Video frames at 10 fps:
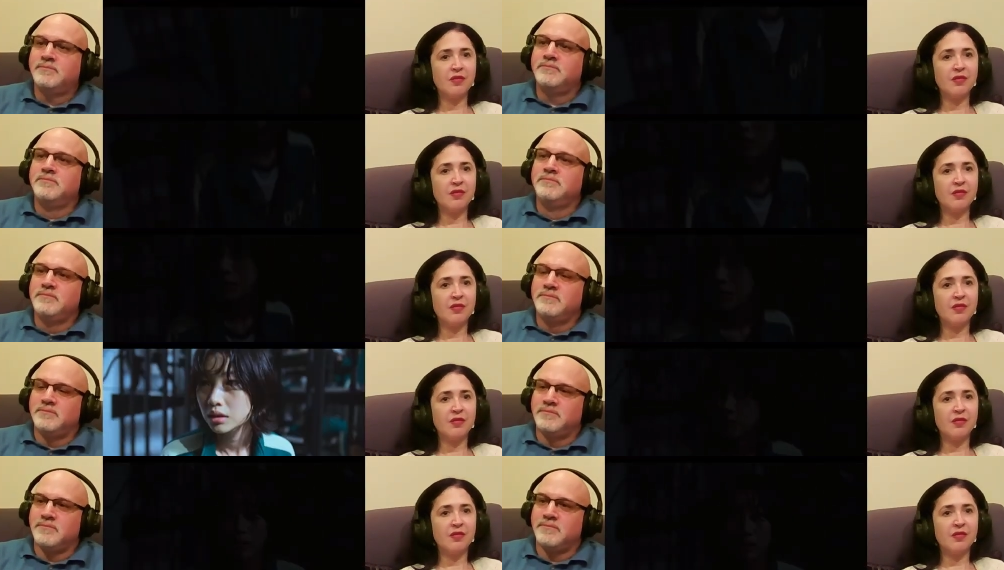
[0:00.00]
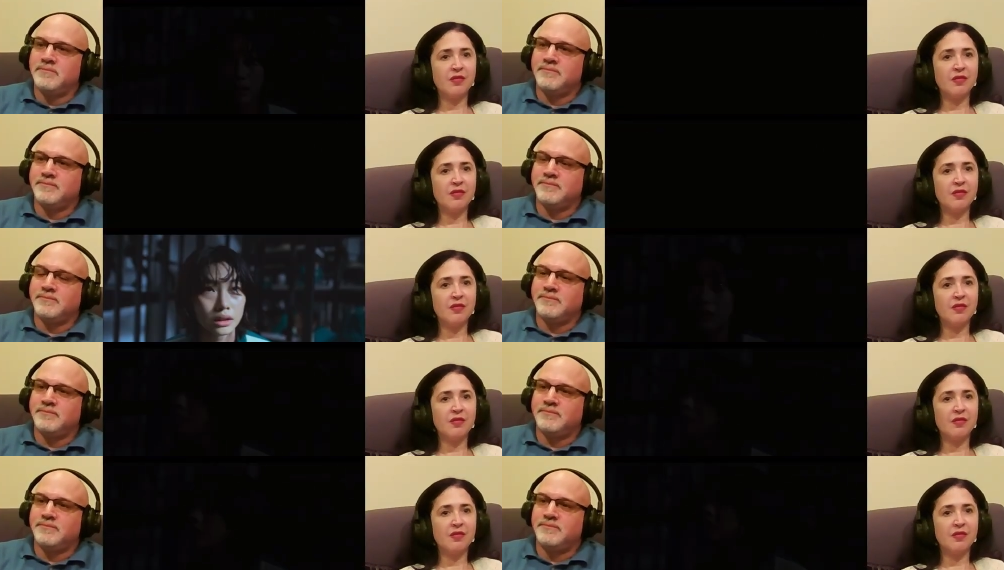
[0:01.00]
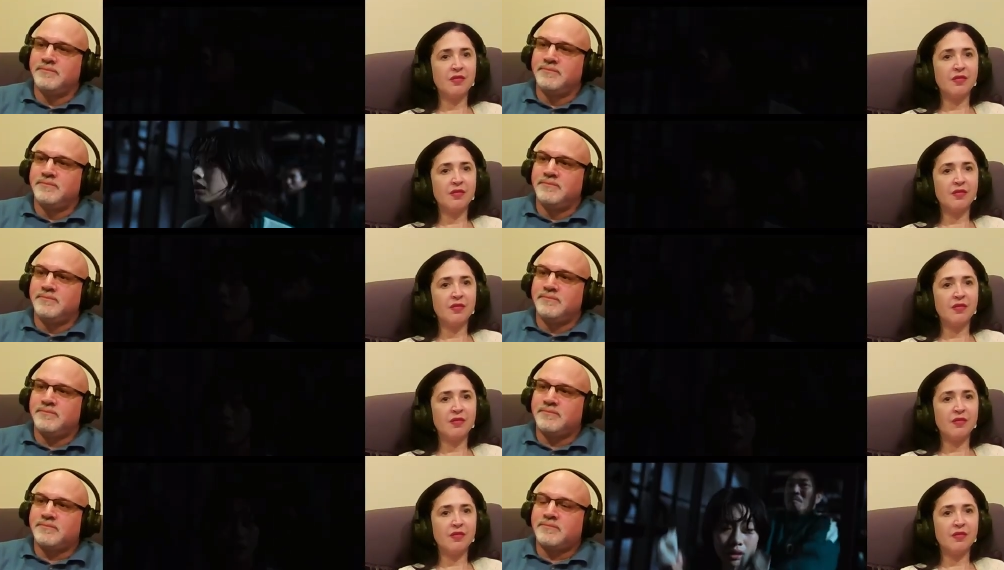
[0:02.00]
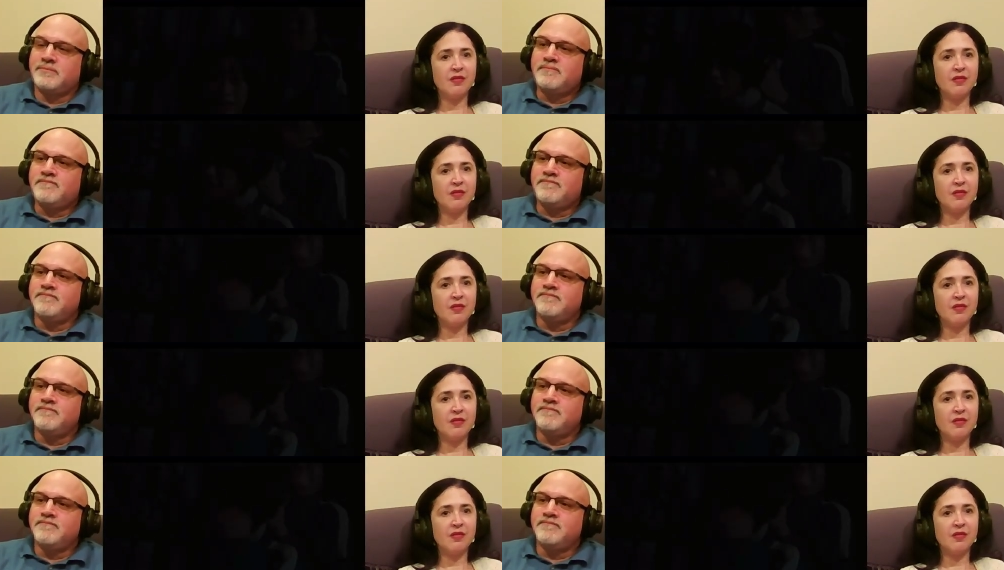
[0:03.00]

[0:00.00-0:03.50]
Nobody speaks.